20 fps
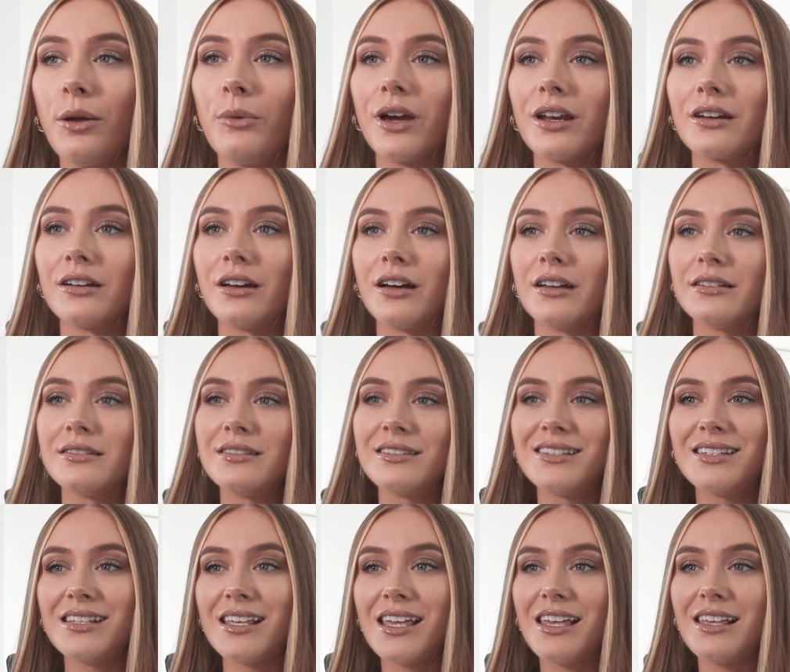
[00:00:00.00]
We're gonna
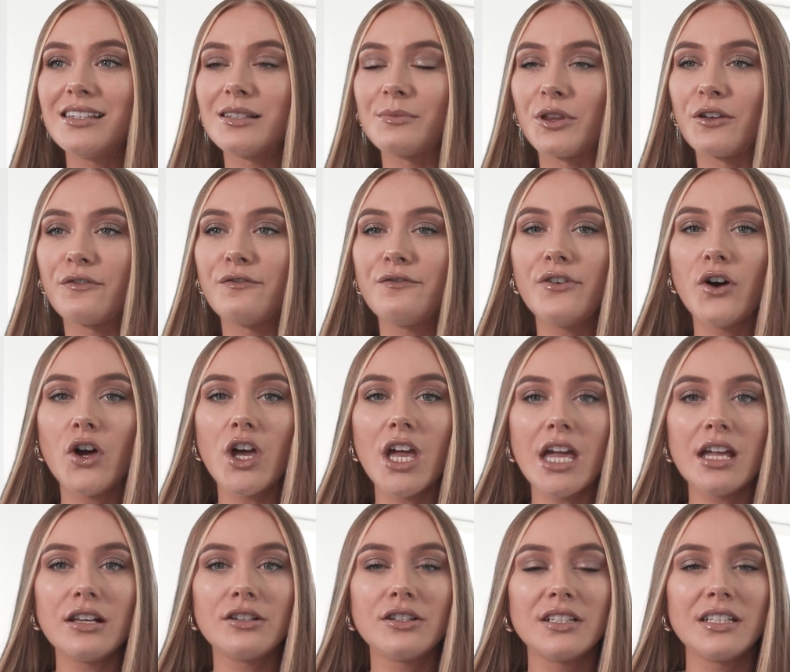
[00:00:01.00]
see some of the
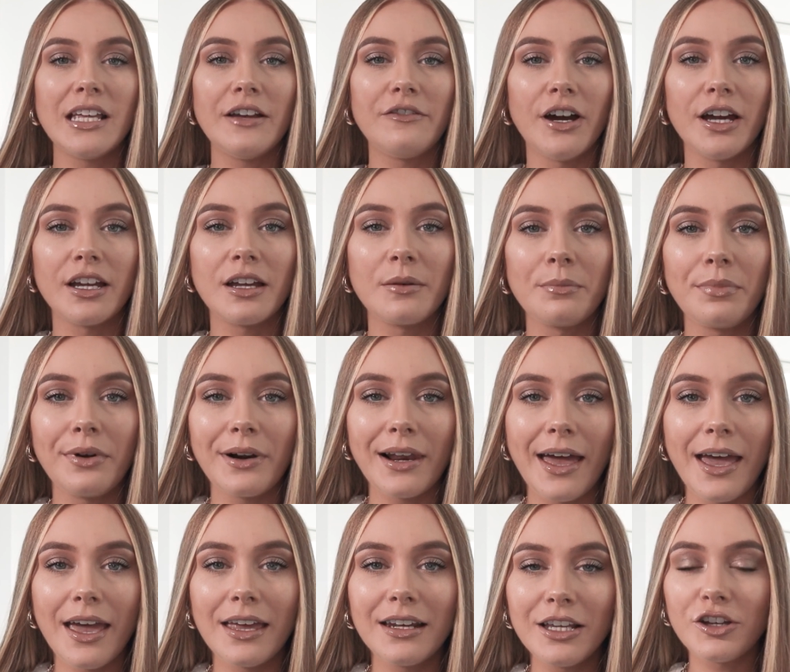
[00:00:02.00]
footage, see if I can
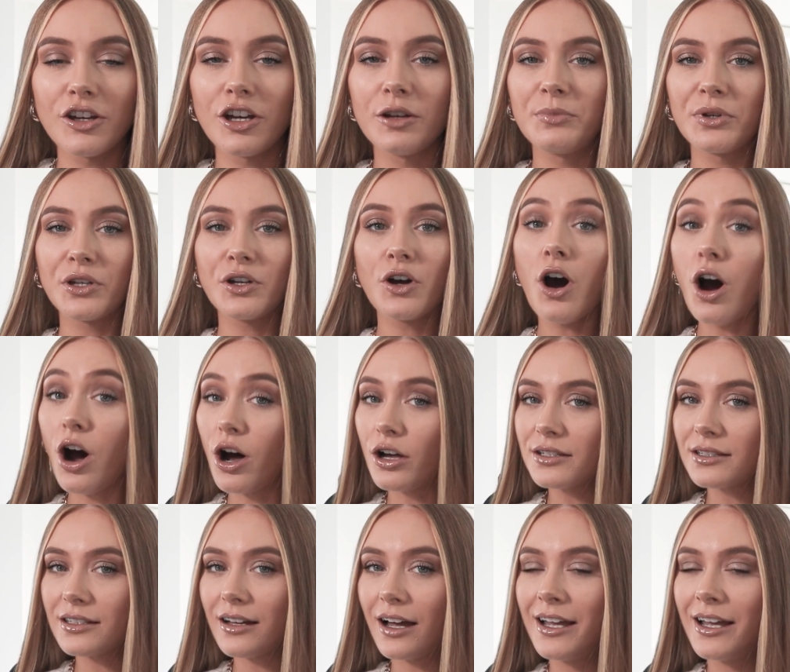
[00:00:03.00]
play any good, because